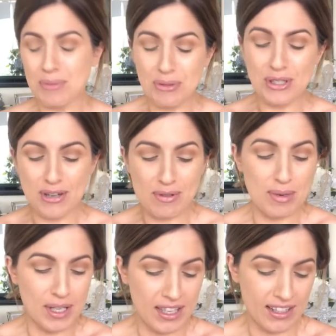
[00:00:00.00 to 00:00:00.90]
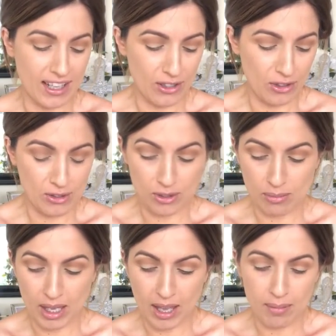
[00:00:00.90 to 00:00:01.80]
which everybody like goes on
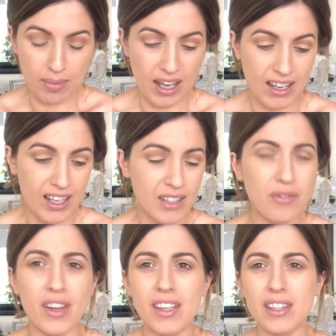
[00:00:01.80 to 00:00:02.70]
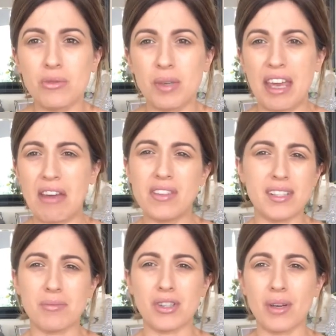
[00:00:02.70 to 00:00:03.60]
about, but I can find that a little bit heavy
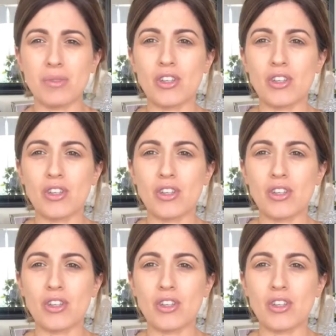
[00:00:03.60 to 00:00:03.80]
sometimes.